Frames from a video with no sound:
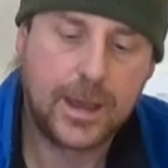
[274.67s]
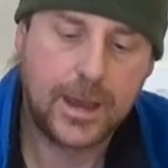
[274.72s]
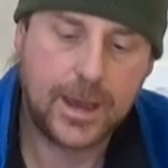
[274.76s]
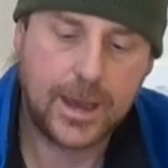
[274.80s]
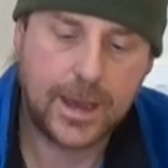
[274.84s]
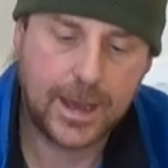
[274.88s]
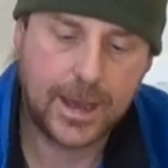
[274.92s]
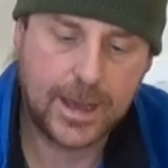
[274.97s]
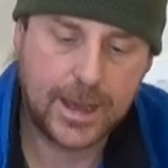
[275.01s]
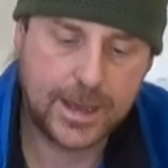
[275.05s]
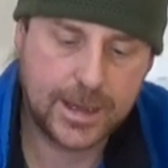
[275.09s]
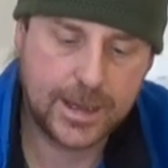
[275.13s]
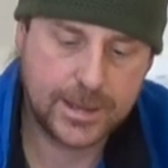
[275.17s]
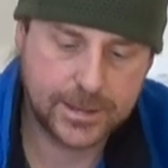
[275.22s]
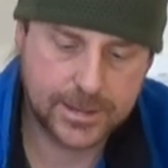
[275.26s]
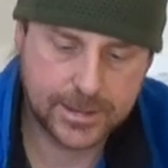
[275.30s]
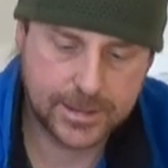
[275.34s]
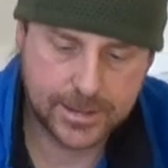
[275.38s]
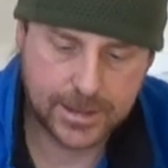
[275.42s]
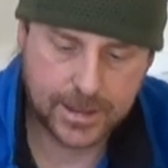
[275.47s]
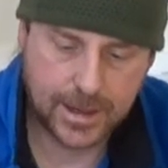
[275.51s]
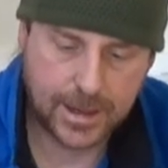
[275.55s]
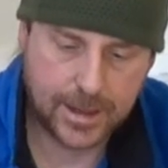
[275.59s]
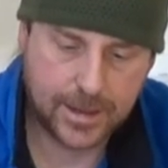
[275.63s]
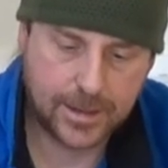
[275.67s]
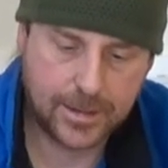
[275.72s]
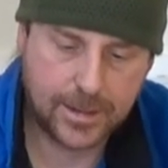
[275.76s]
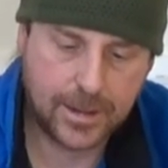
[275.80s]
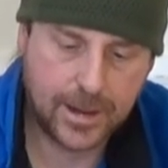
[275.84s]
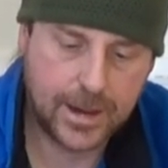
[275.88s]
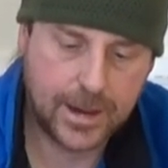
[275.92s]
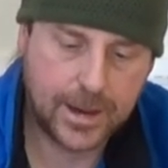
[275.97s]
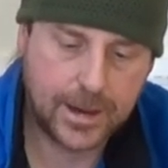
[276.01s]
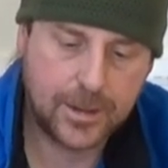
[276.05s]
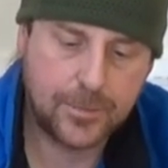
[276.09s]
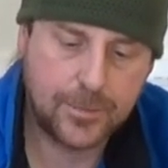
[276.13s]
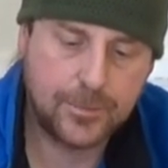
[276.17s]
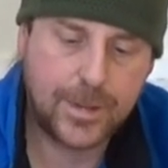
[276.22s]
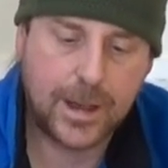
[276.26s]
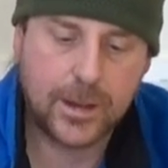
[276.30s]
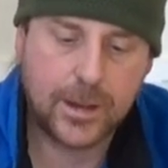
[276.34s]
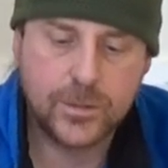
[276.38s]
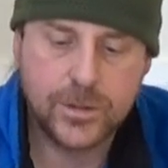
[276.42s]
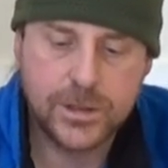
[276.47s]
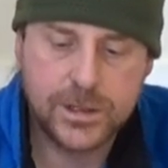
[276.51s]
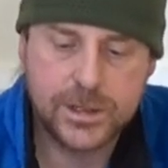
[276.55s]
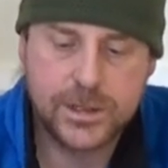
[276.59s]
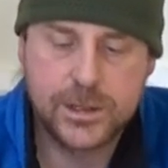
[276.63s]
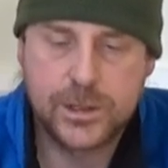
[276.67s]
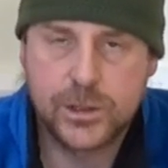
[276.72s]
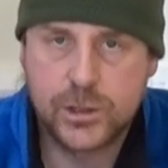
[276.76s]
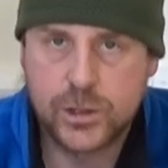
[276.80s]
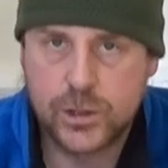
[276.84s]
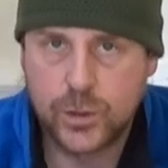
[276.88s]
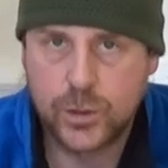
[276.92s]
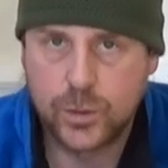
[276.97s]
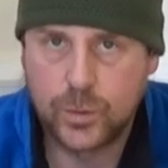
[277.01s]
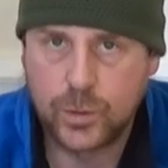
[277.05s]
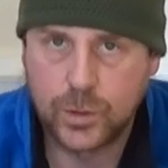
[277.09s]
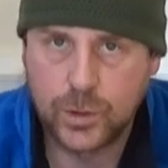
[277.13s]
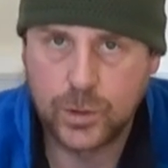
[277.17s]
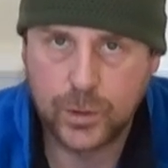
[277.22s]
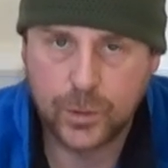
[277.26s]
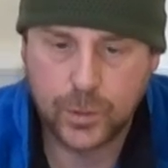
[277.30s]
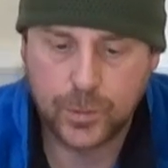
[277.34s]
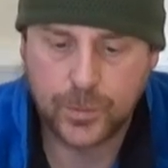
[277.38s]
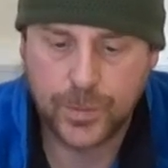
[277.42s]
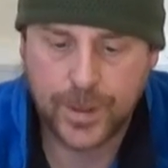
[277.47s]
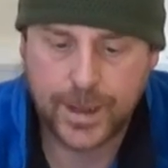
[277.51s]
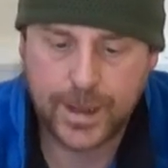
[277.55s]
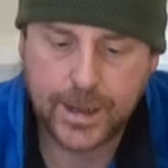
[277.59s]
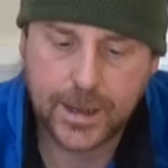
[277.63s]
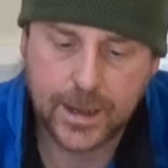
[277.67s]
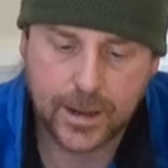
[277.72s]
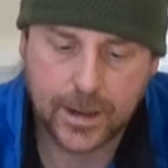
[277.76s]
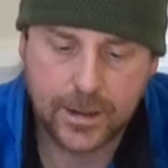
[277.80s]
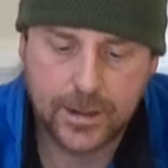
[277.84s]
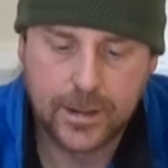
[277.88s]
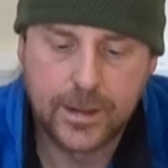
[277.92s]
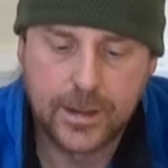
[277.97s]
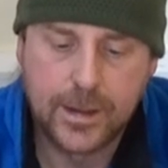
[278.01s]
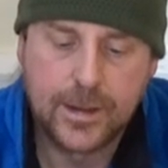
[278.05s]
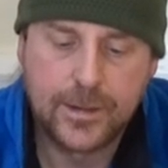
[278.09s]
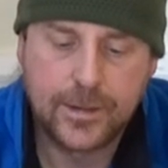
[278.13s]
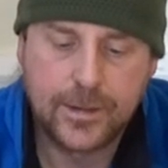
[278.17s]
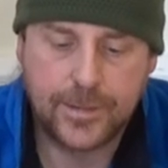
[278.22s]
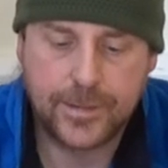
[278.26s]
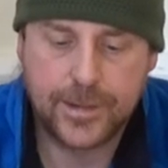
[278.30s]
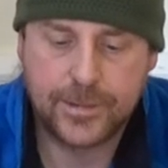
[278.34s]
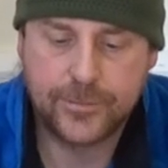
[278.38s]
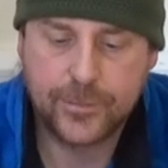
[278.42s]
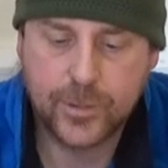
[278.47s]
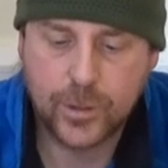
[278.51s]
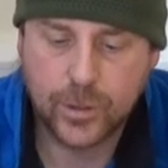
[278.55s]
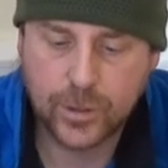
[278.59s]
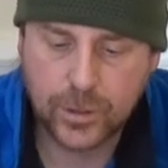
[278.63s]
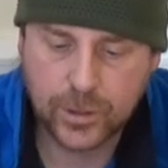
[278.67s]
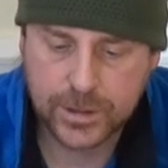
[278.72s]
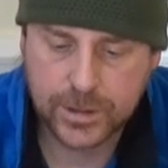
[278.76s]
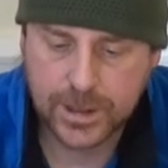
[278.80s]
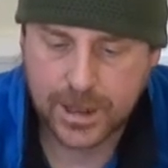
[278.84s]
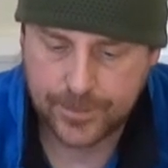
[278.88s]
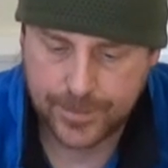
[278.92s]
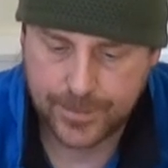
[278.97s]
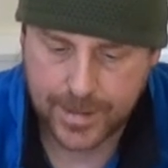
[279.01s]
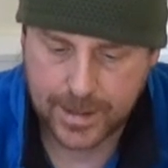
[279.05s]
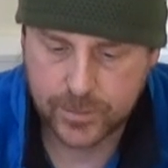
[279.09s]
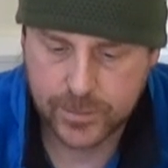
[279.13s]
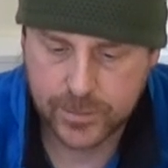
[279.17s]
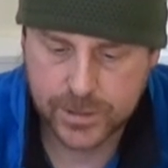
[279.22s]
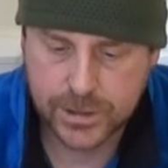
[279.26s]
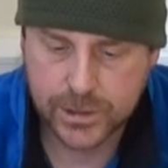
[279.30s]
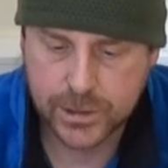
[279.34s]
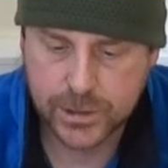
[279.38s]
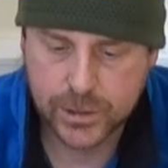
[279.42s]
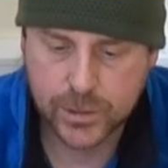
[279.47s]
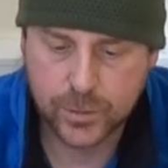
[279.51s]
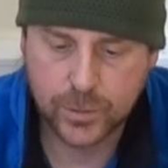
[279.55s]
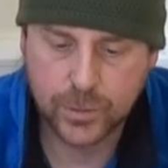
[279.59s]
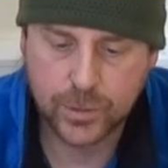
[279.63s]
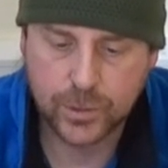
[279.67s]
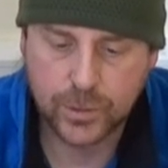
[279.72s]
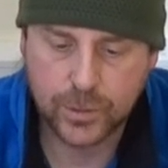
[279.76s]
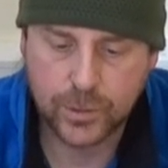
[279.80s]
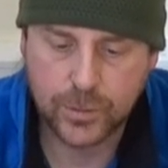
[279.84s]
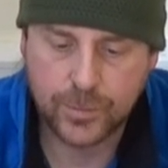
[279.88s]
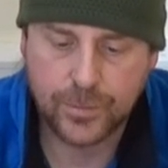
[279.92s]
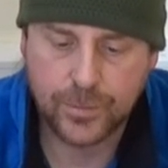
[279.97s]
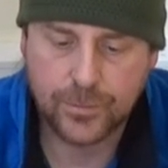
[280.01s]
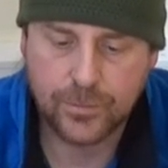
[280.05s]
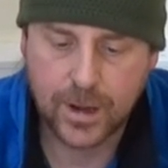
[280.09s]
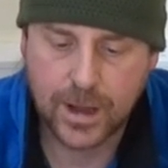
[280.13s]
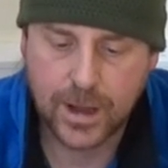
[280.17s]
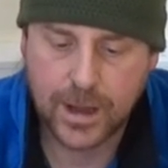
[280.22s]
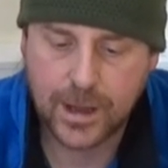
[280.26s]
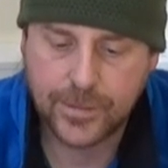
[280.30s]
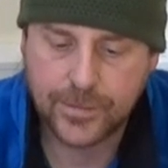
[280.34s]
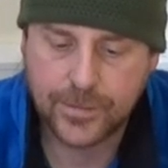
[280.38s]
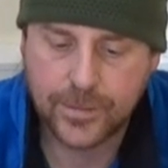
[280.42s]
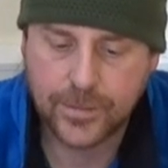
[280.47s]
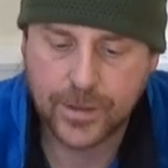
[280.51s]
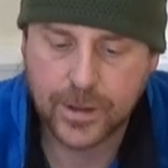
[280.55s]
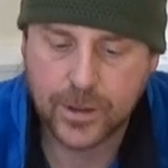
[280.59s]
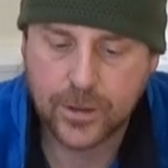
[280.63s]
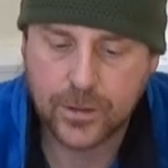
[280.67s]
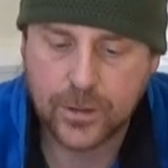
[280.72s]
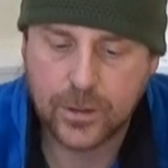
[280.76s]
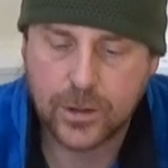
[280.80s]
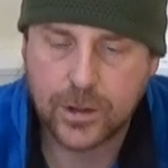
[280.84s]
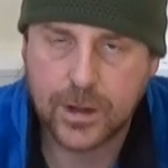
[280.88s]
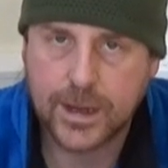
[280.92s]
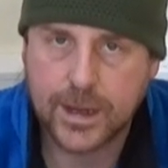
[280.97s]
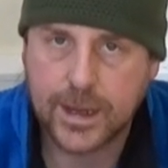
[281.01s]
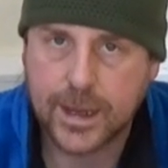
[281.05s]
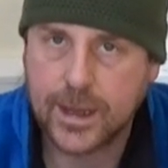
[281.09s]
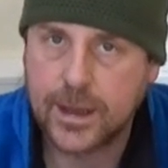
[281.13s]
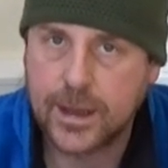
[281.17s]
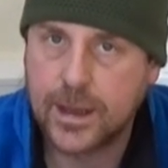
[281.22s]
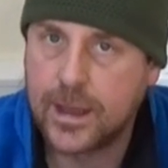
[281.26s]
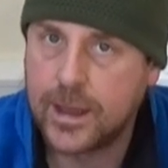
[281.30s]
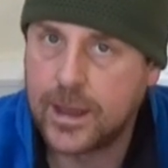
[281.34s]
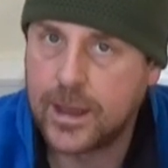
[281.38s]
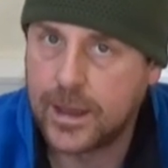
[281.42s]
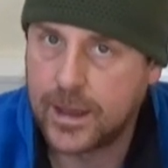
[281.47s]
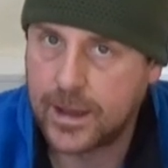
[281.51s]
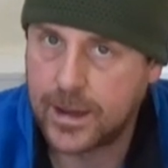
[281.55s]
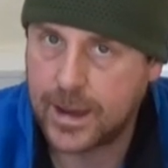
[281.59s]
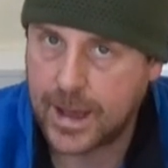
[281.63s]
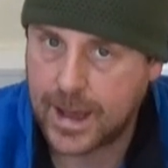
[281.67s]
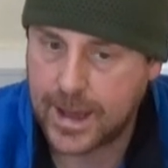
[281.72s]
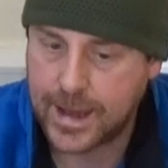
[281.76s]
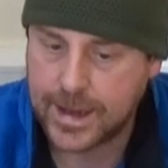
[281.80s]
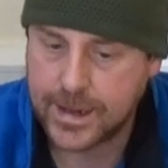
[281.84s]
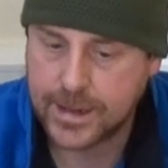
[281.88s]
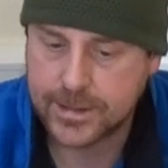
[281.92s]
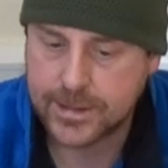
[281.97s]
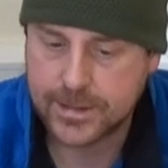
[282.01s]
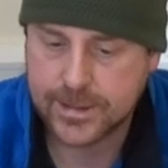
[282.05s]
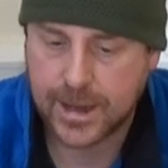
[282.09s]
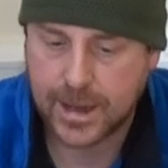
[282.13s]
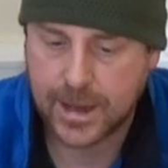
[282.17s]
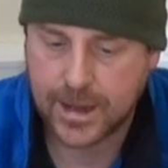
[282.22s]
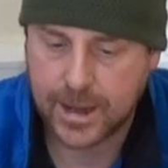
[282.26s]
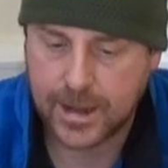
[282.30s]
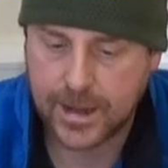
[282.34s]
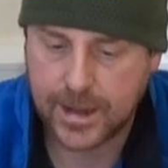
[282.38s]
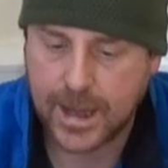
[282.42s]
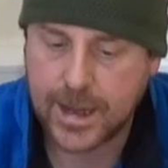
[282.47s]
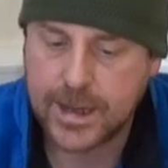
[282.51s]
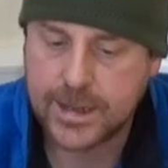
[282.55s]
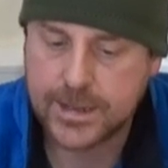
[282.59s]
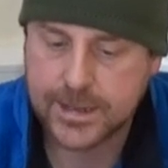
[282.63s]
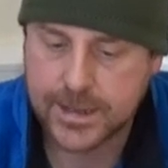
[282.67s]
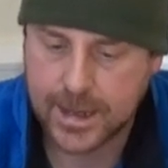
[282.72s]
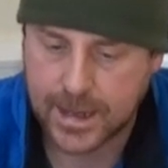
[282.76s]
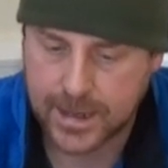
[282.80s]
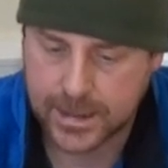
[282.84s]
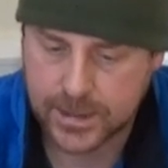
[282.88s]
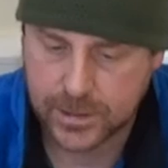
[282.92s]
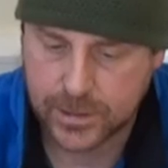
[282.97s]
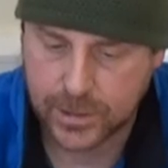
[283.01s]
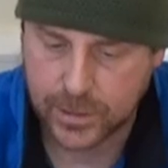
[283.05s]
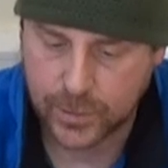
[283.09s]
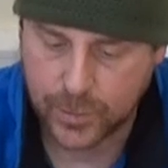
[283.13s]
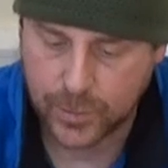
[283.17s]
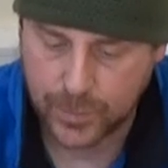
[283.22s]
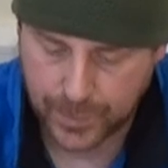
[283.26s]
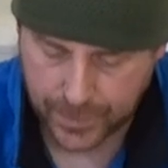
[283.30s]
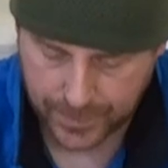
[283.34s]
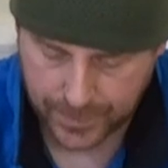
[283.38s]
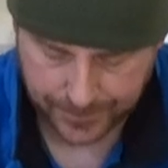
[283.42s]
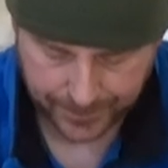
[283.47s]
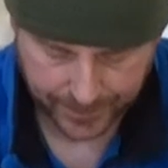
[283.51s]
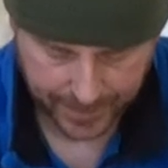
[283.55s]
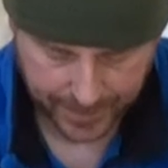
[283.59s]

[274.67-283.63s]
It has a mountain tool loop here, and they've called it a mountain tool loop rather than calling it an ice an ice axe loop.